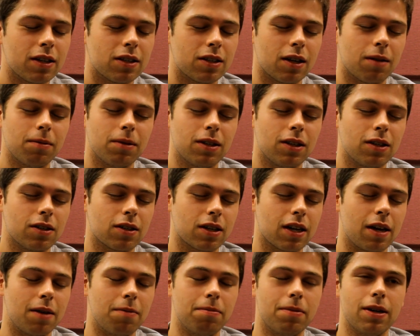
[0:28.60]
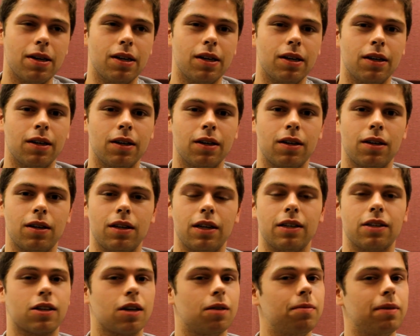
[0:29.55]
some of this can be
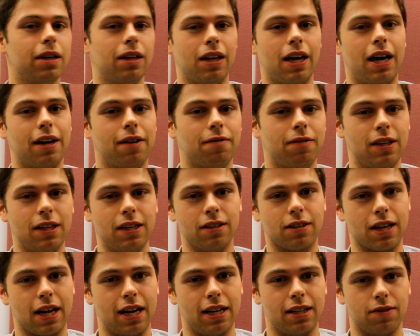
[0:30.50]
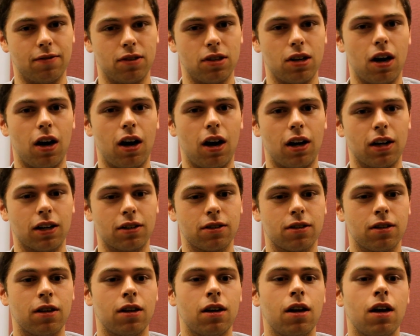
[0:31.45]
it's going to be a lot of these kinds of
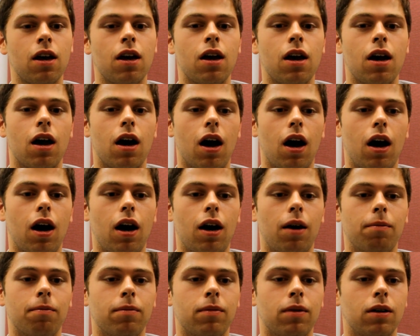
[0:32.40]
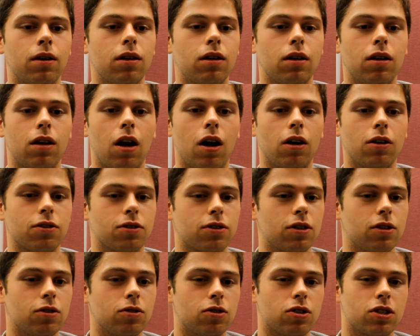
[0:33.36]
talks. Um,
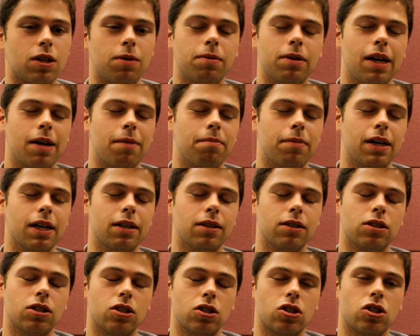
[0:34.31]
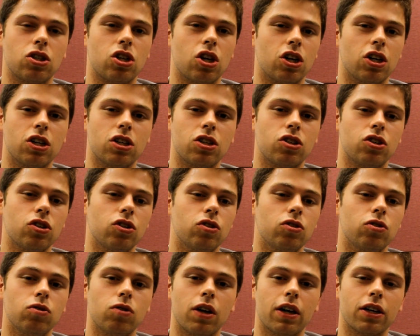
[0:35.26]
also, some of them might just turn
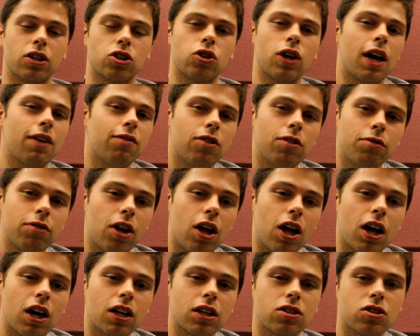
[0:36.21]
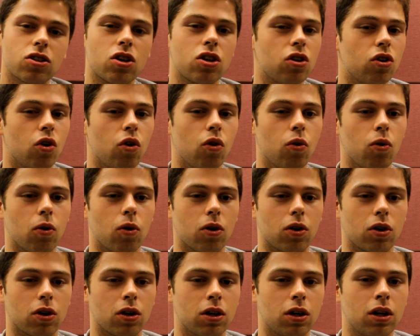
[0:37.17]
into like travel vlogs
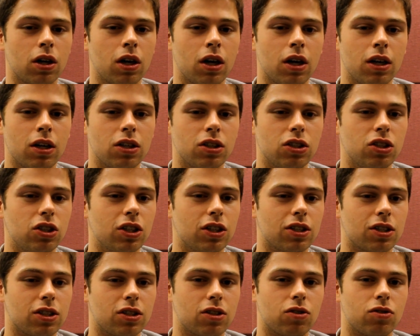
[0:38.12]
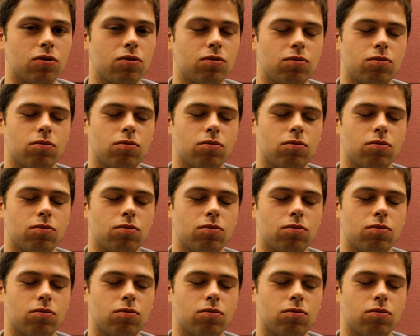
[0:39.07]
or just